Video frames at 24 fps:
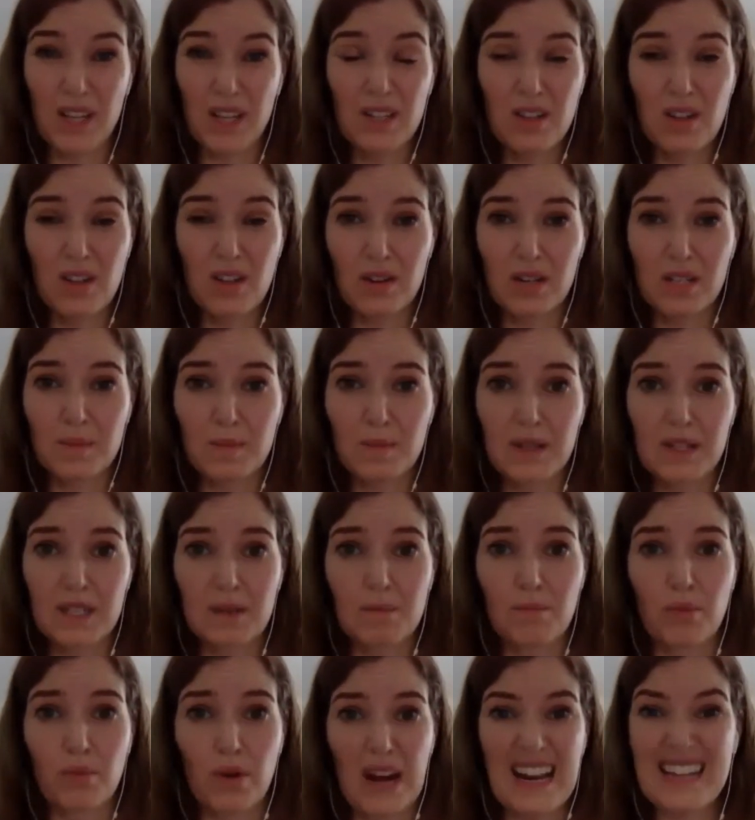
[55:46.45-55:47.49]
So there's been some
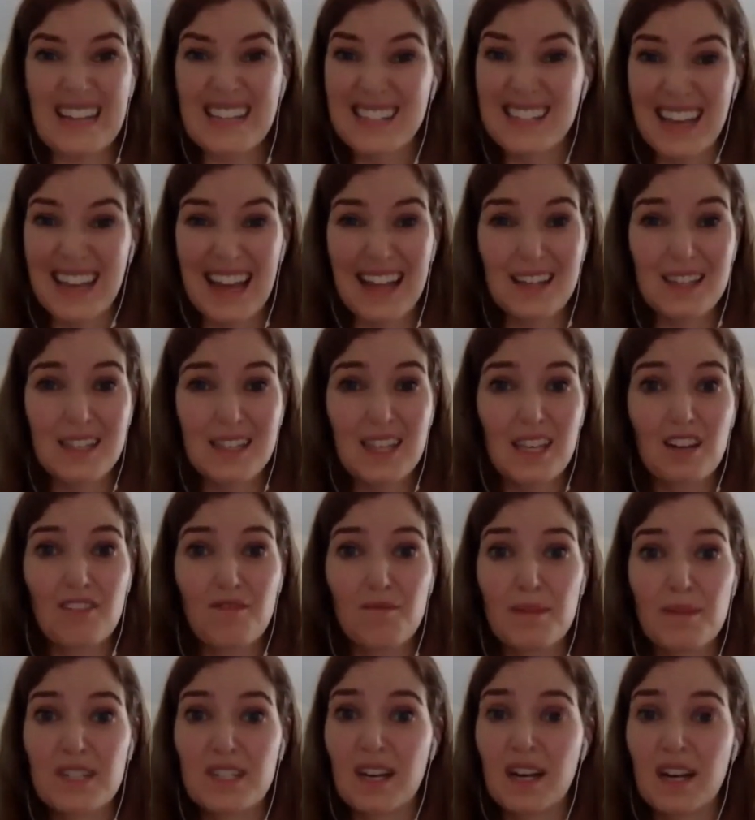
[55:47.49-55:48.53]
brain scans that have
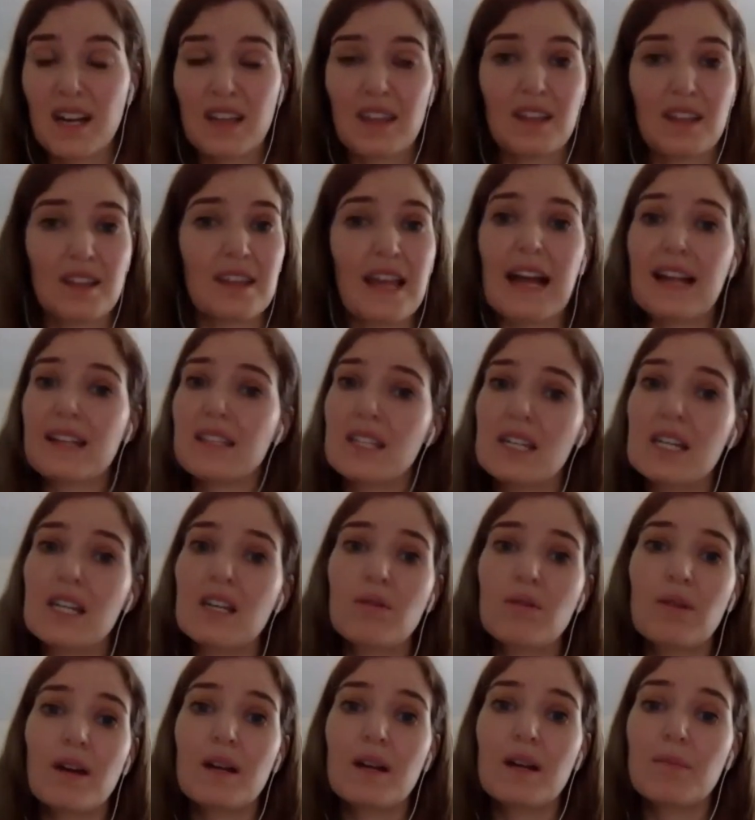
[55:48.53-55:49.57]
been done. I think that's an
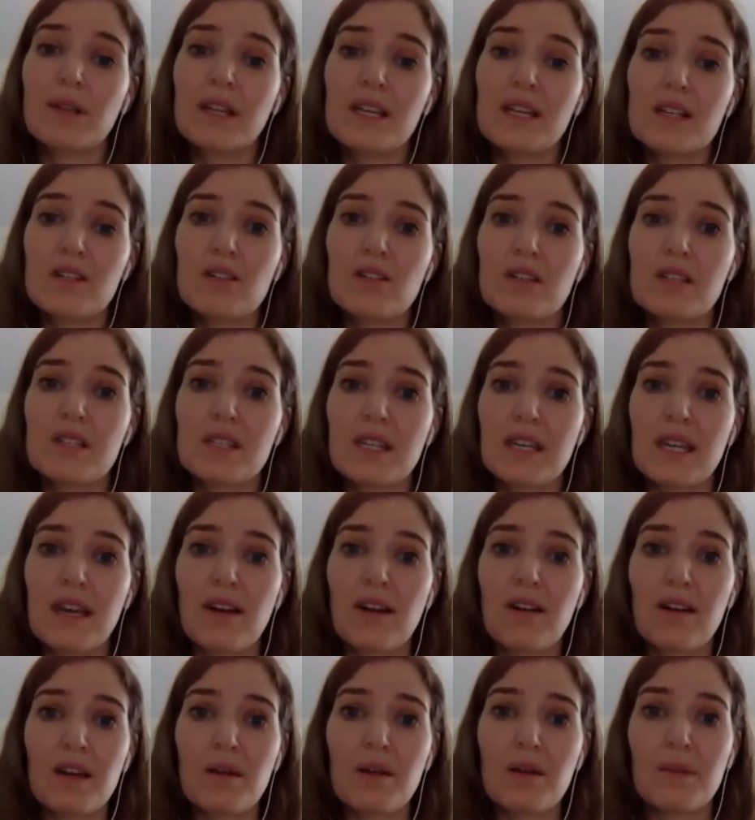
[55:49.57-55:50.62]
incredibly interesting
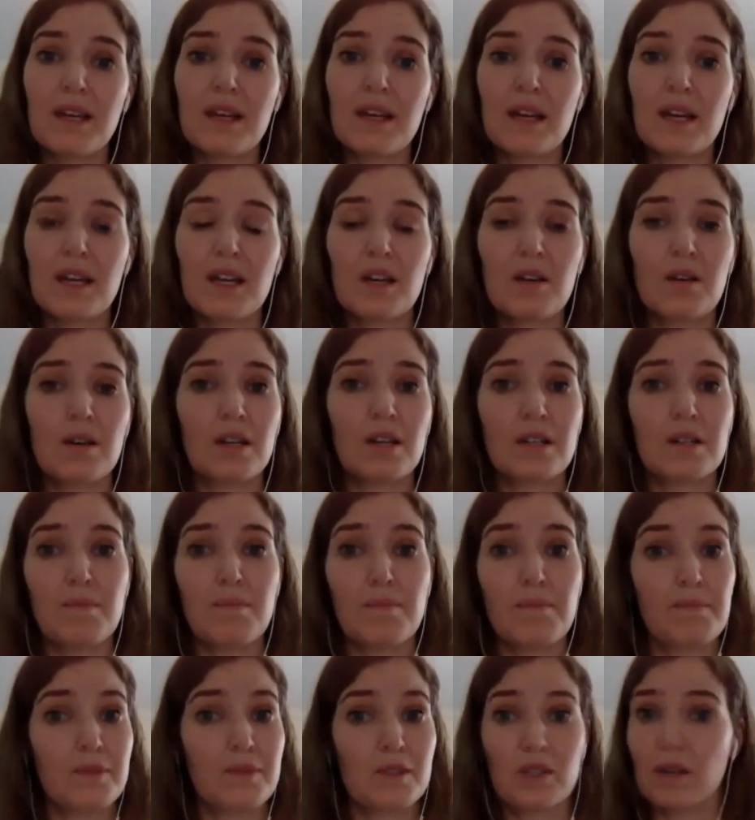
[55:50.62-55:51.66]
area, and we could
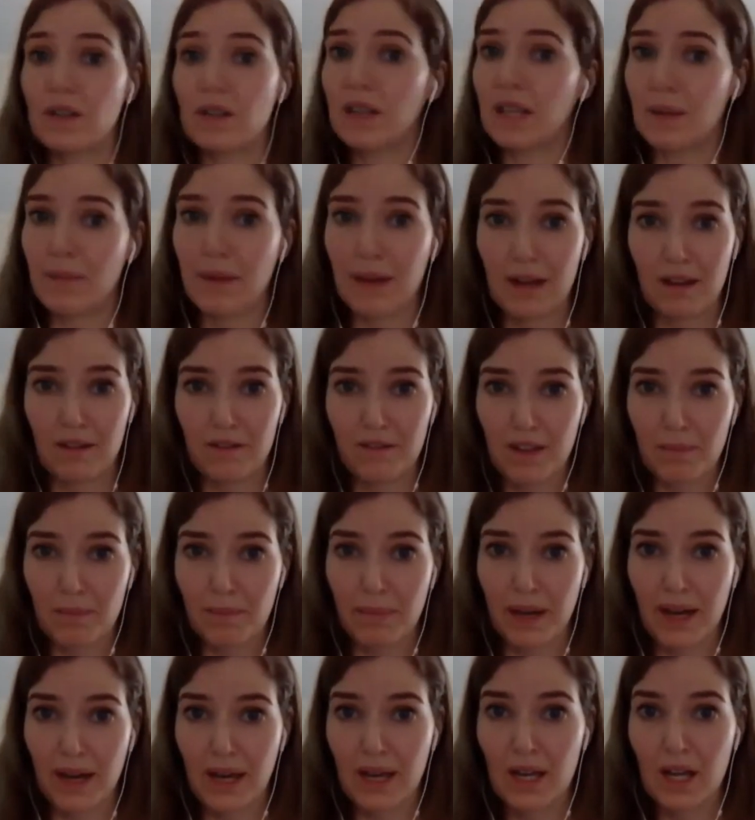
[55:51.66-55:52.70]
certainly benefit
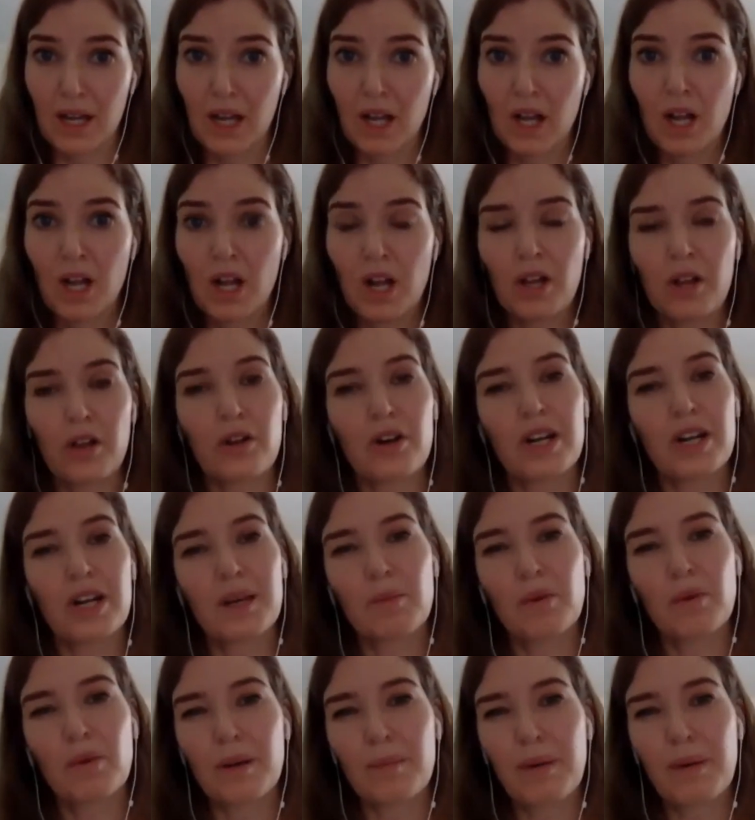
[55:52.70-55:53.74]
by learning
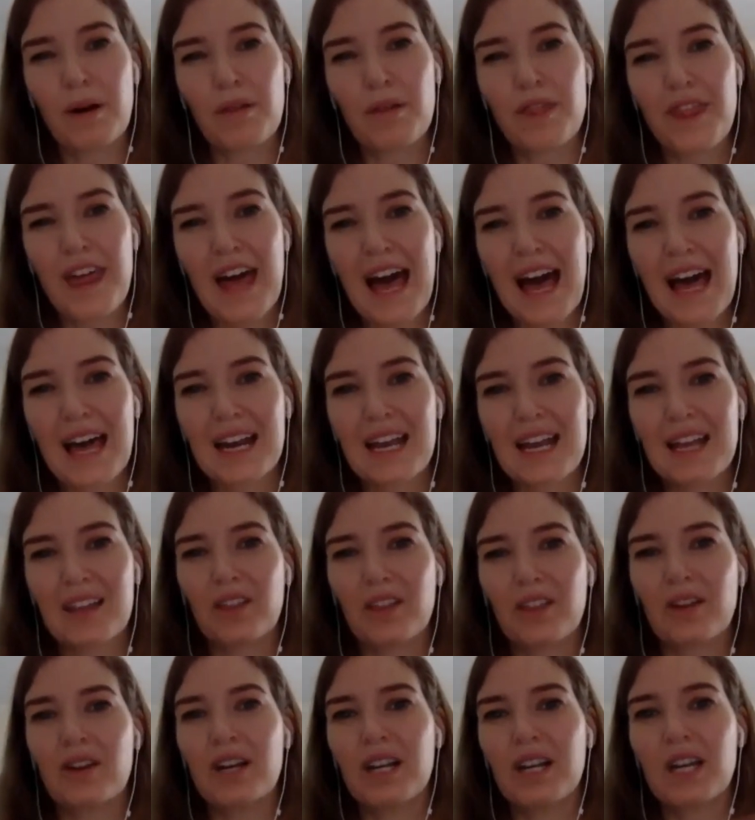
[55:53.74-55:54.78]
more about that and
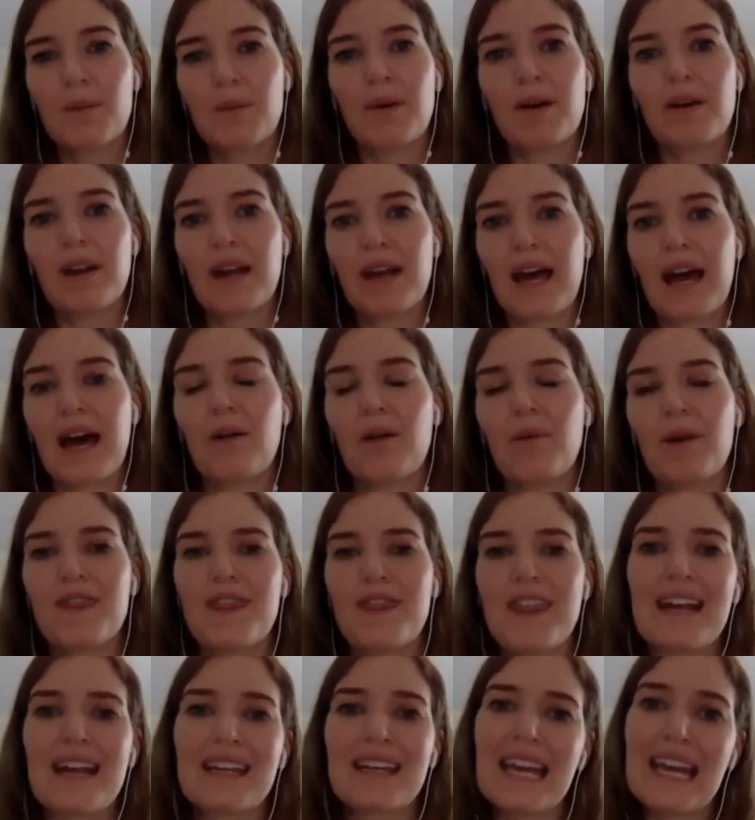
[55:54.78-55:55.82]
learning about how it
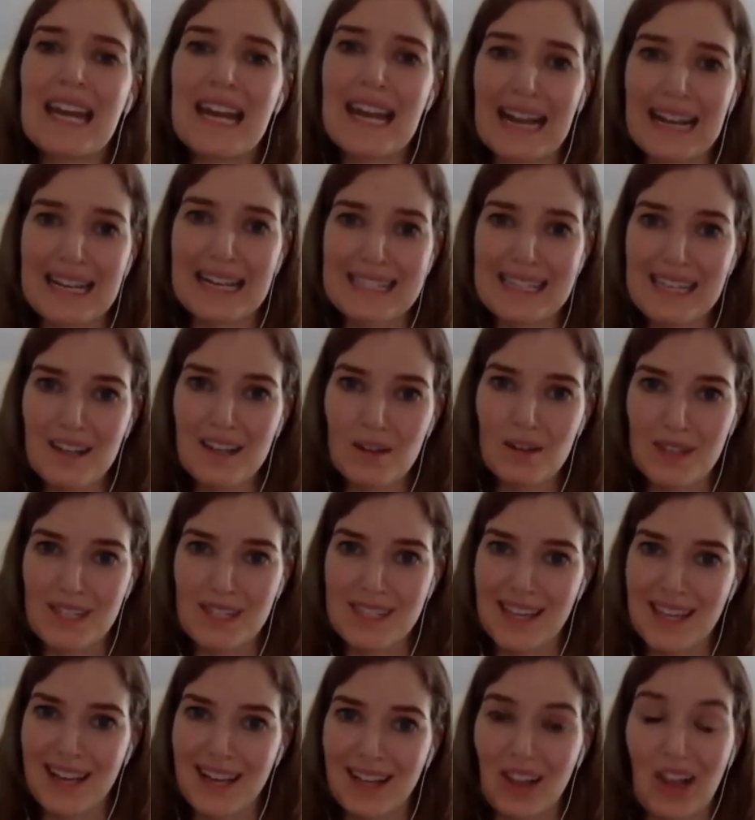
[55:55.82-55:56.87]
then connects in with
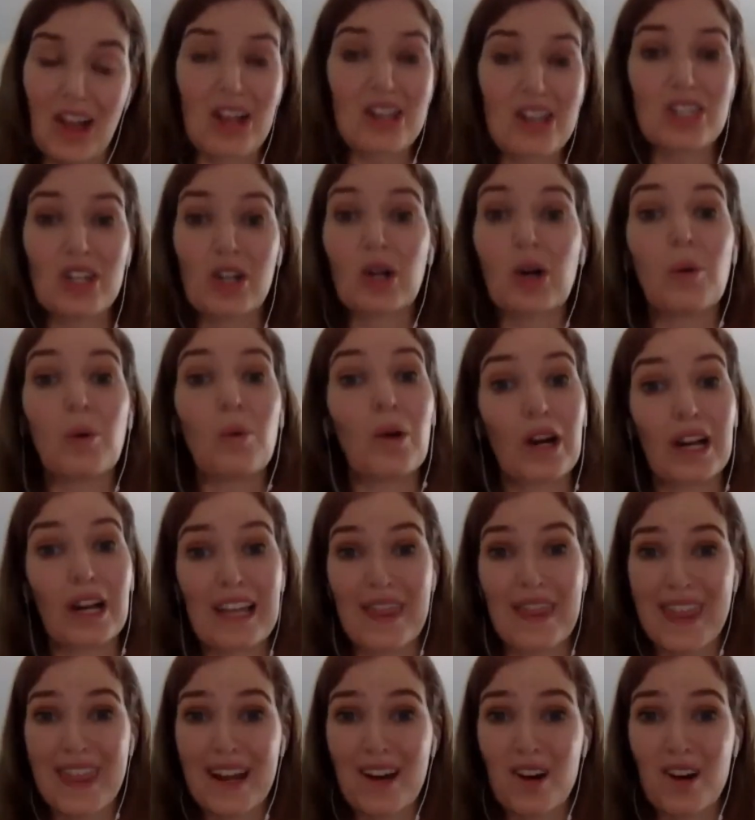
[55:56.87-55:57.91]
psychological work
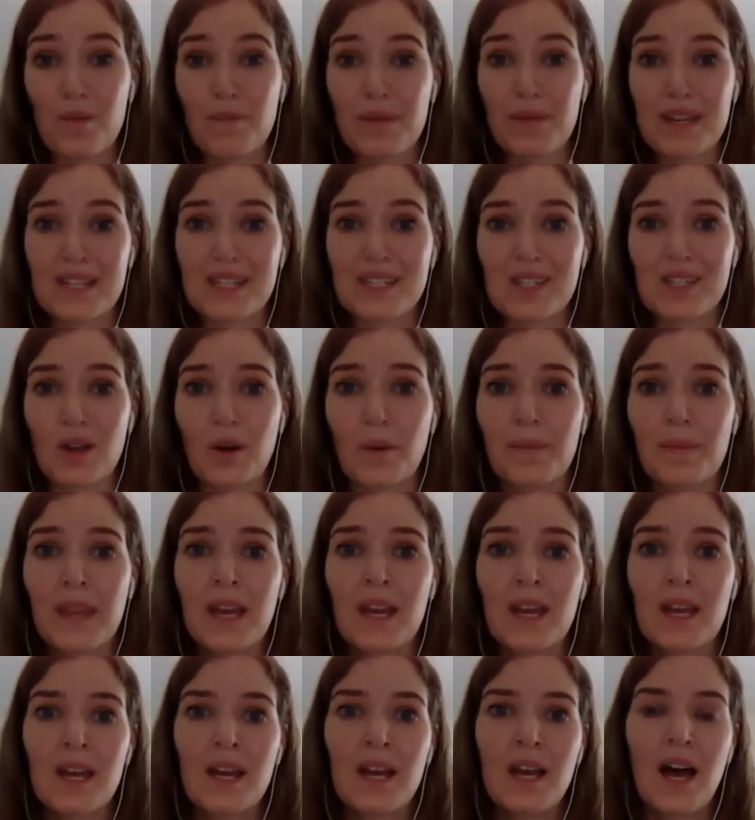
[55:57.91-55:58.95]
and therapy. So
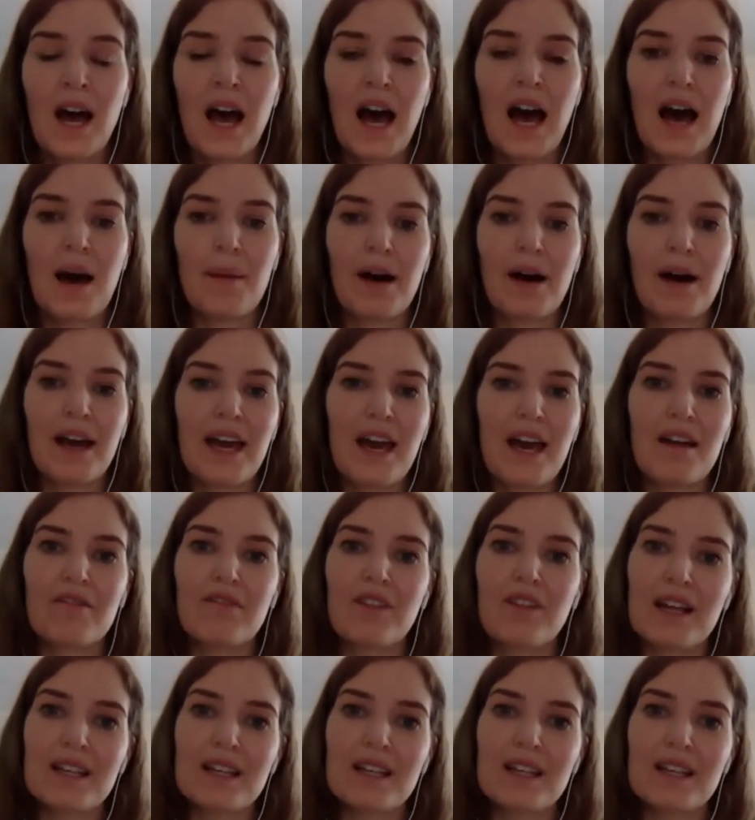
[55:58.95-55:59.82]
um, I have ran